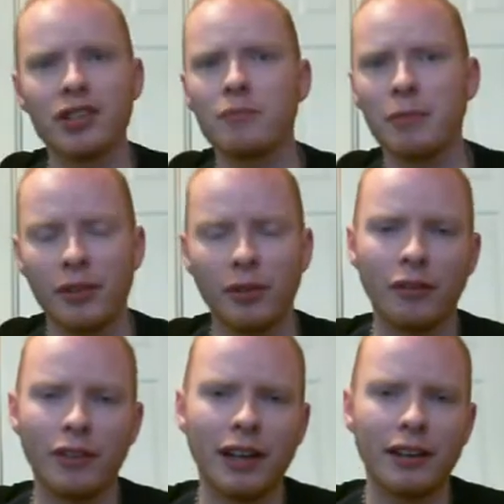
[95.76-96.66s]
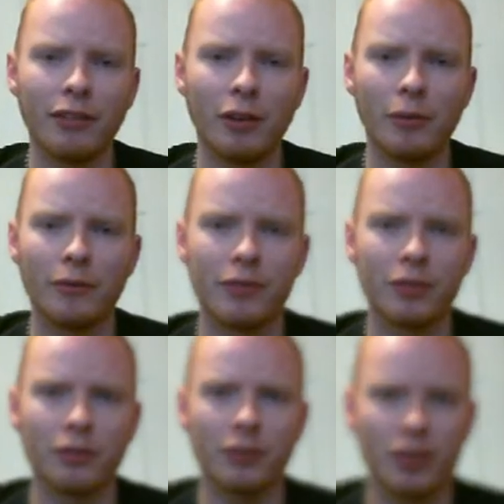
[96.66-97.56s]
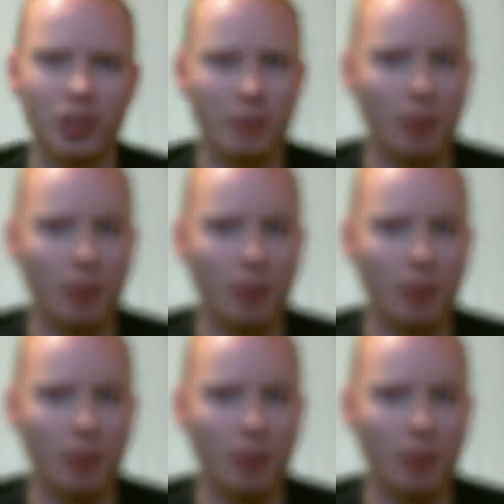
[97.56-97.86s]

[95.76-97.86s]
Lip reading: shouldn't be thought of in any form of sort of cheap